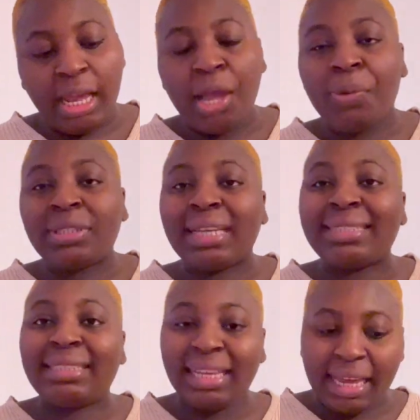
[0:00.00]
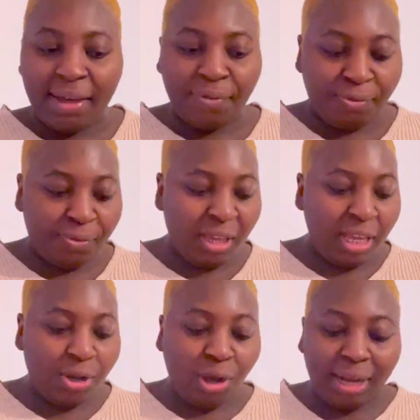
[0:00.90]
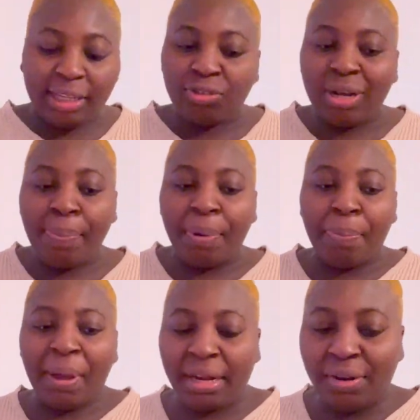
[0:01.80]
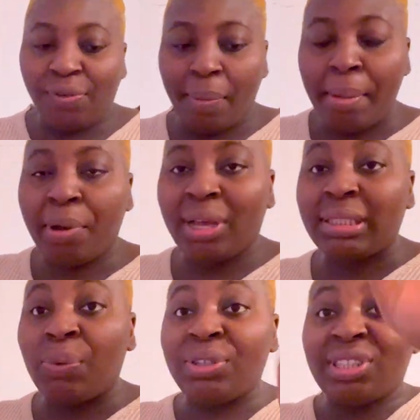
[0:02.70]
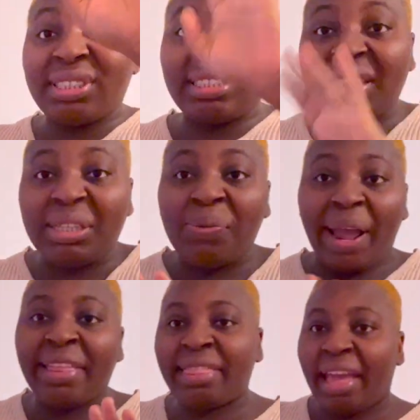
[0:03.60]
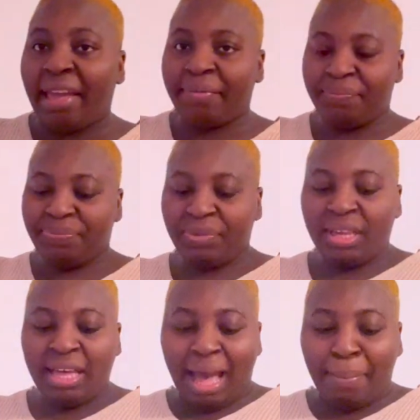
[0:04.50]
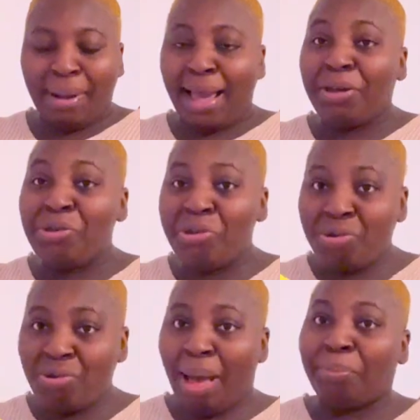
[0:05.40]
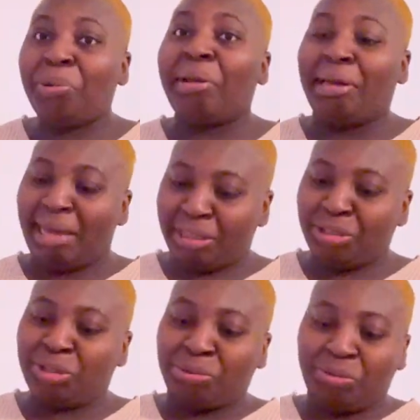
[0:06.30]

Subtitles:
it was a save. God literally prepared it for me because it was just sitting right there. I'm like, you, I'm gonna get you.